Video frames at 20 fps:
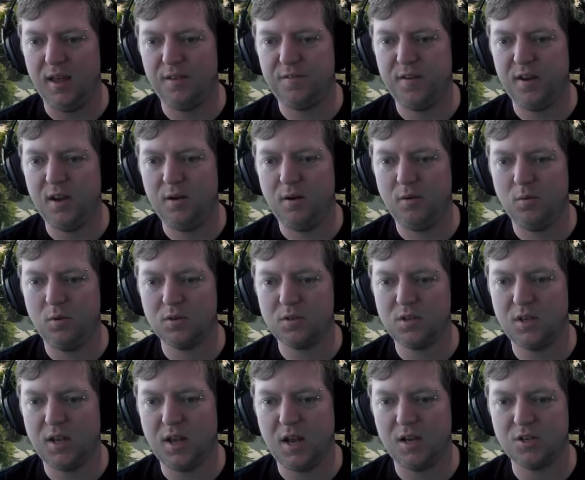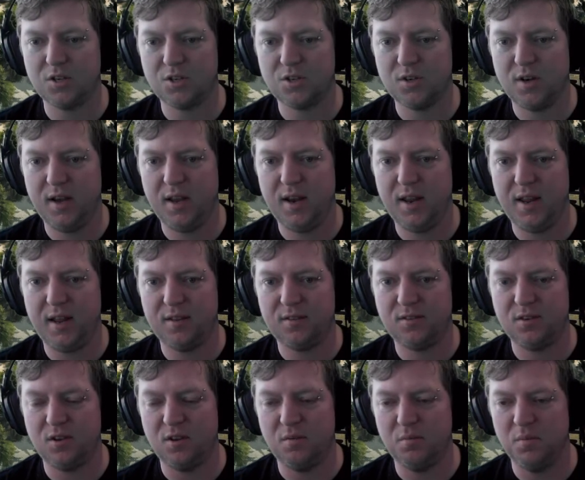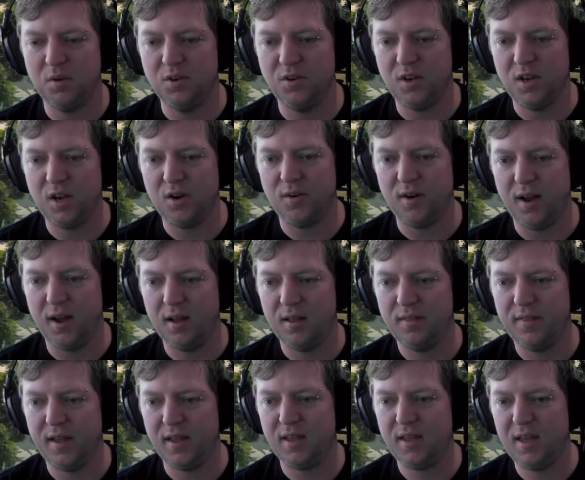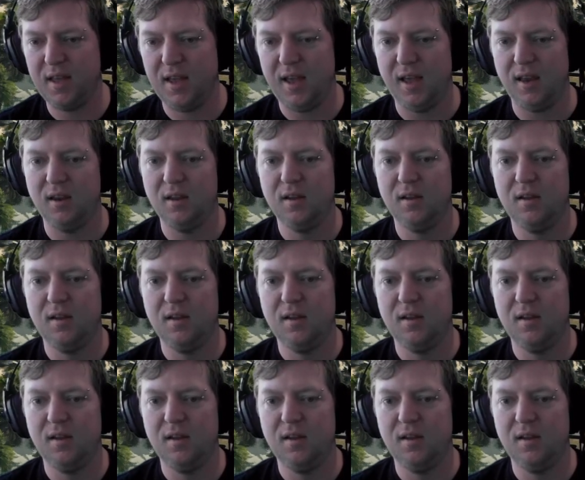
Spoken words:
If anyone wants to go straight out to Madeira, they can.